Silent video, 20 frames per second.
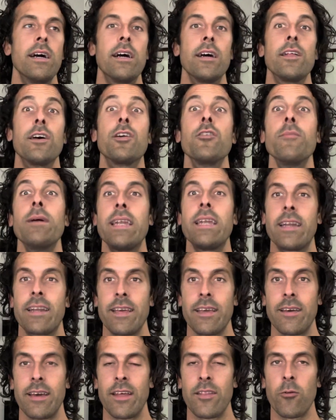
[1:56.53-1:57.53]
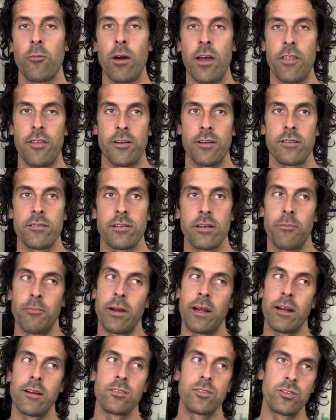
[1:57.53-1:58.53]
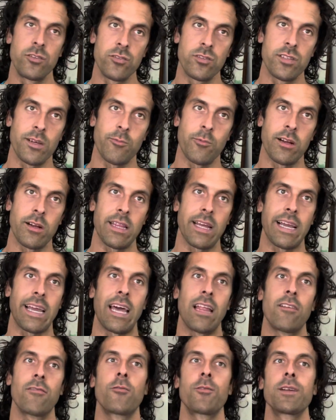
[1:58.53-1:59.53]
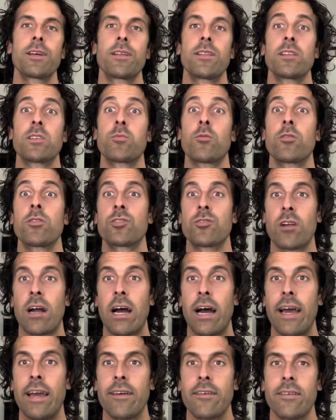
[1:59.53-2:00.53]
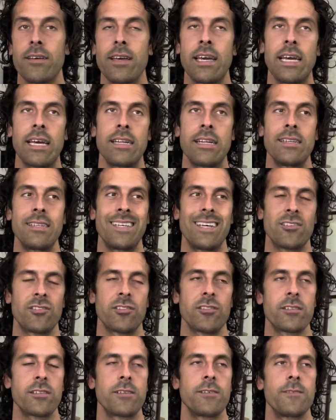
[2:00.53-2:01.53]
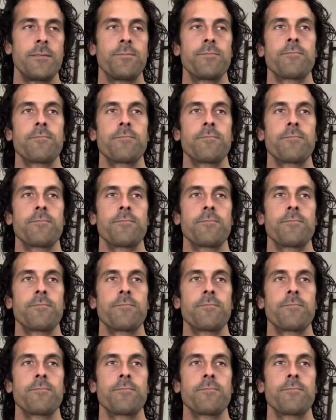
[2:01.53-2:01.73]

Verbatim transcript: The humidity and the weather compared to somewhere like California that's more dry and desert.